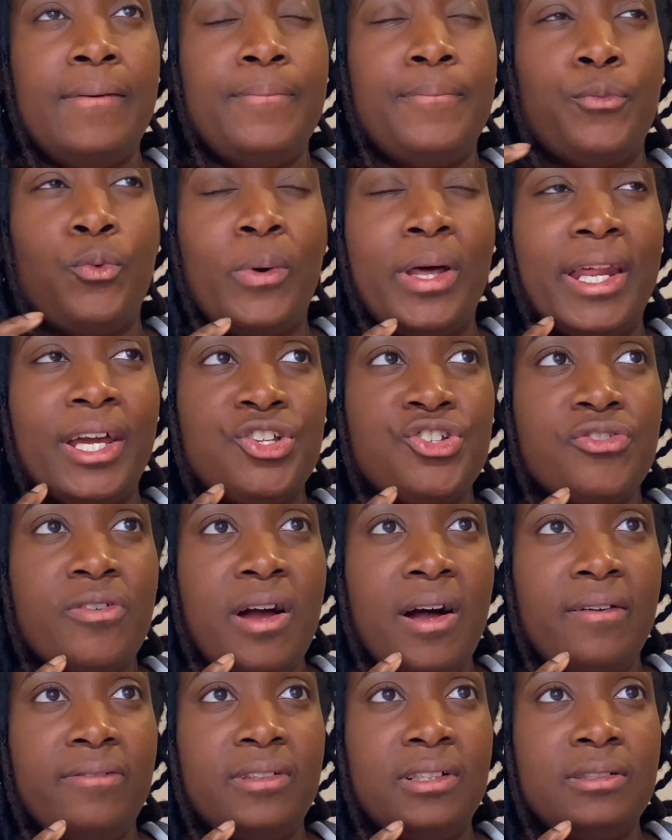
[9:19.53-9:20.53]
when I
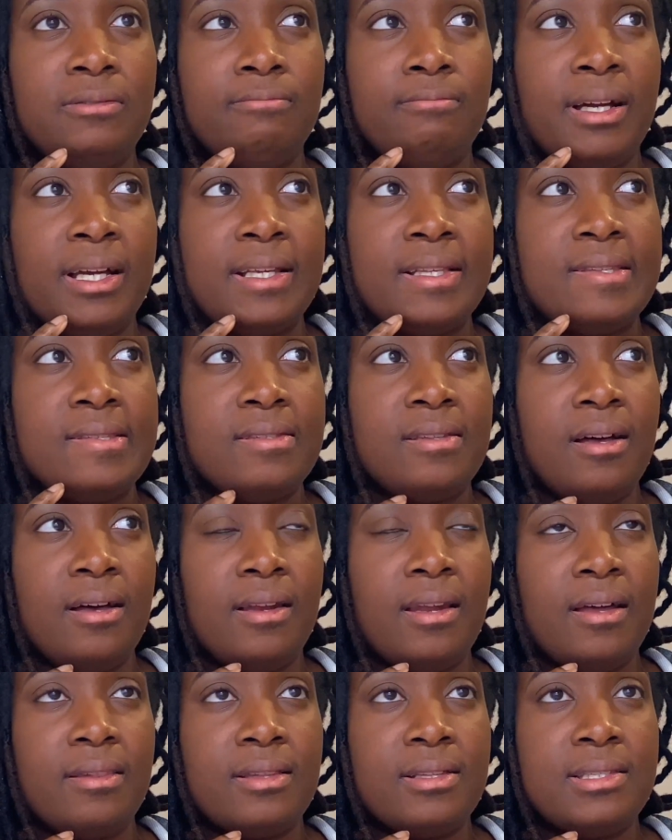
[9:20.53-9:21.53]
traveled, my son
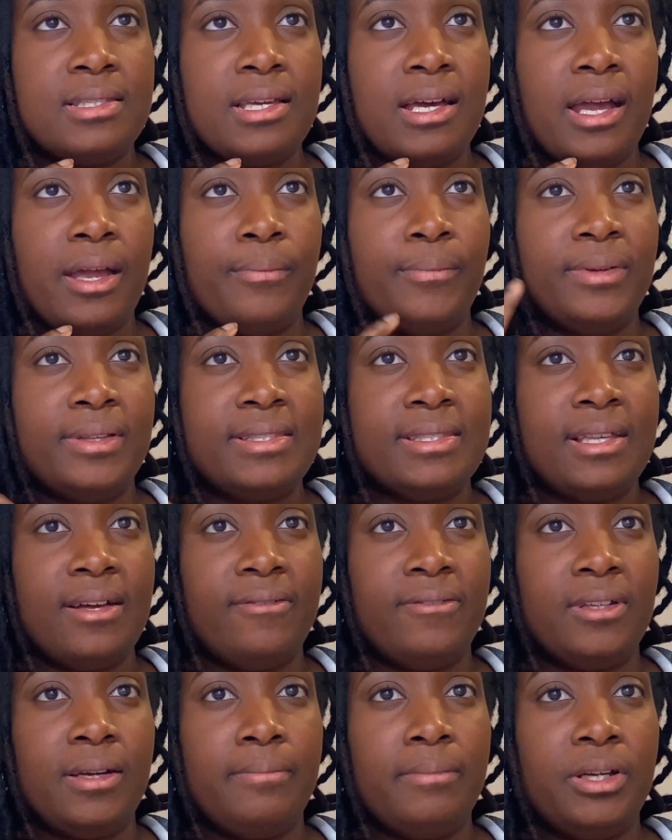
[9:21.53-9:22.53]
at the time was
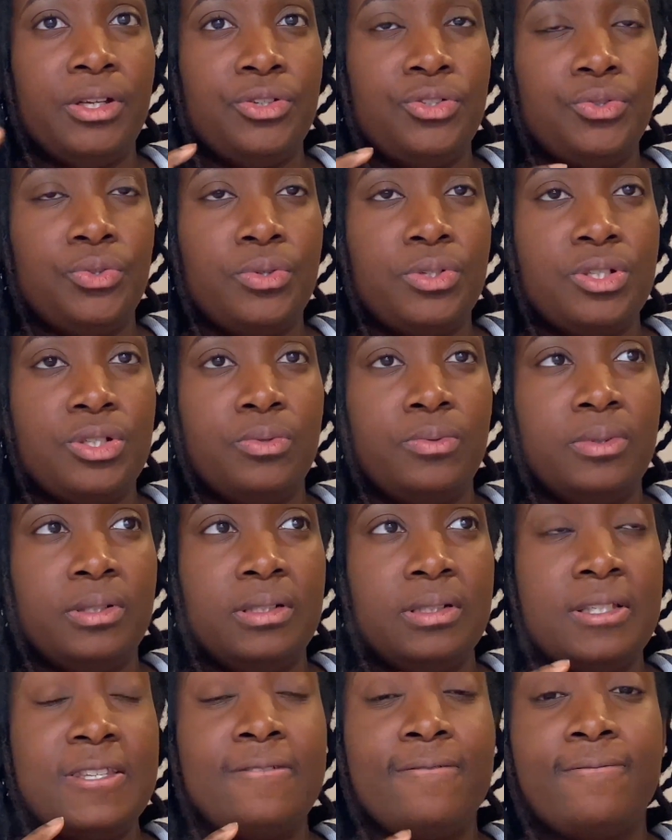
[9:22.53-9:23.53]
7 and my daughter
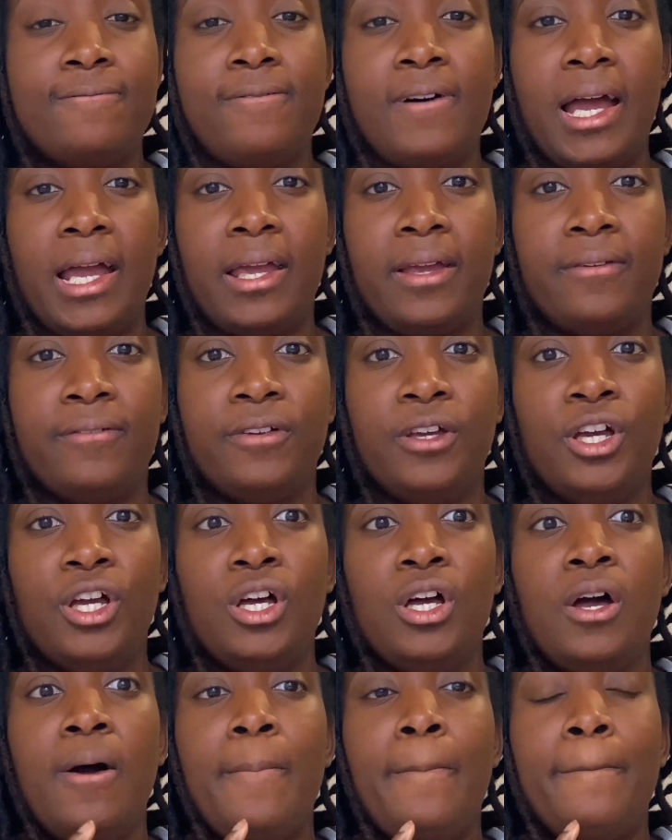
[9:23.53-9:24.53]
was 5.
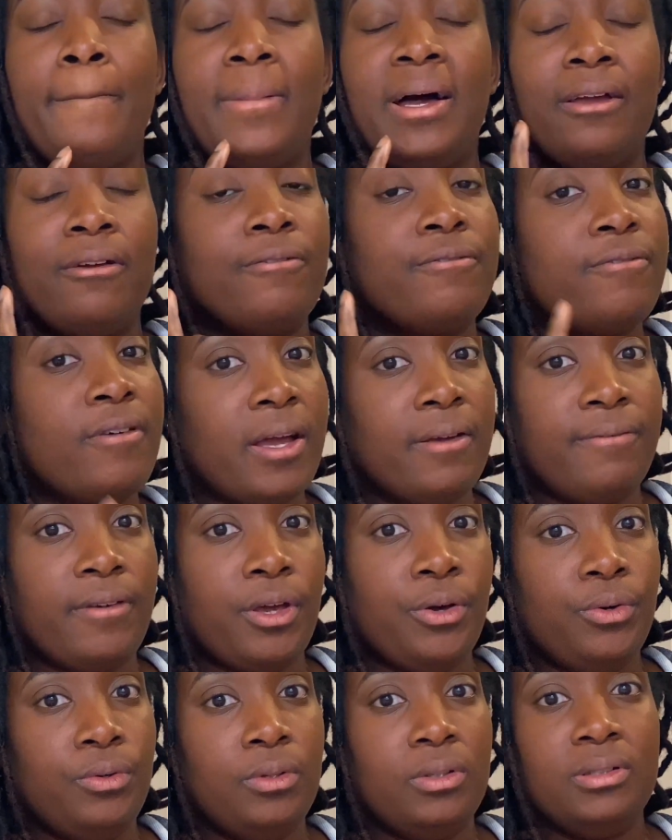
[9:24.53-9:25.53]
My
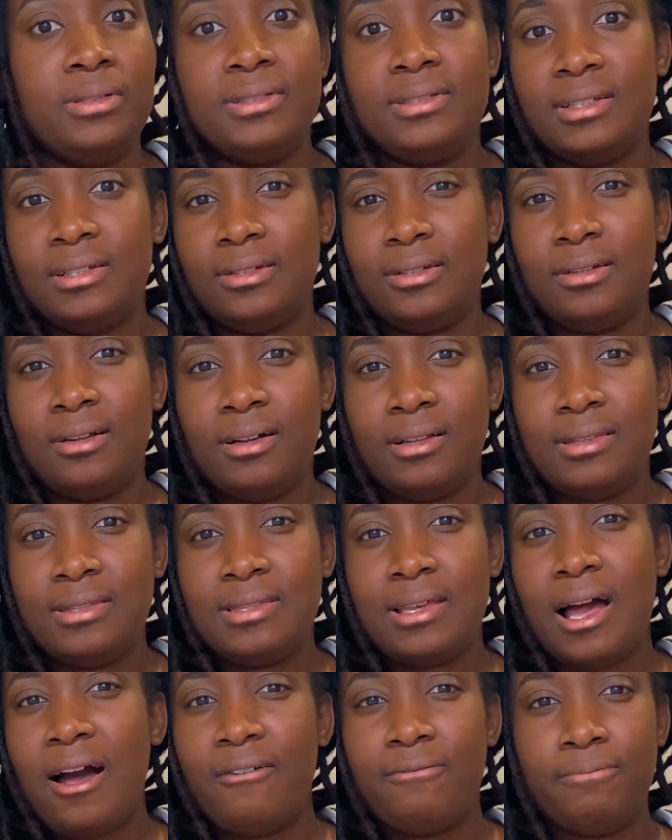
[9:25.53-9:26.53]
5-year-old did not
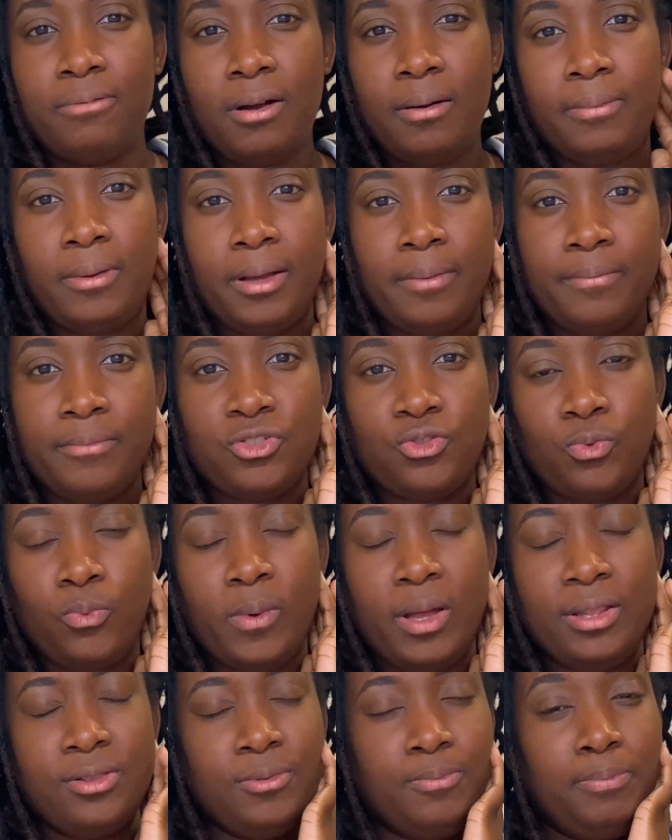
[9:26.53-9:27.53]
have problems
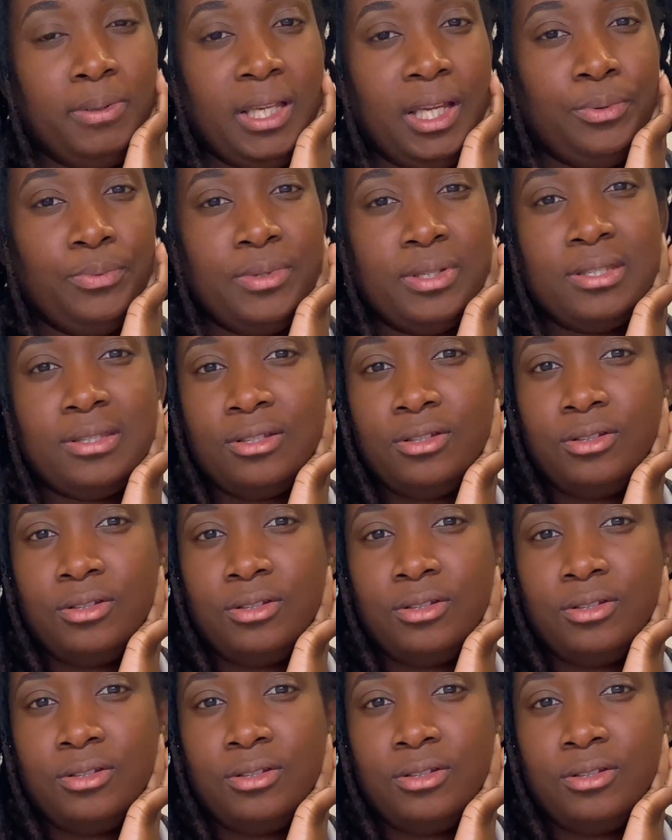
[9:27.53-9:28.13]
when the plane was